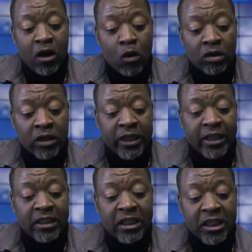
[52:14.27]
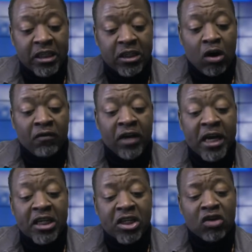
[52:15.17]
coordinated teachings of the
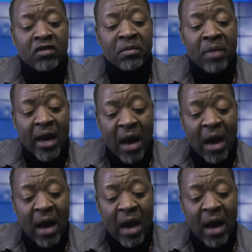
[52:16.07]
history of the Black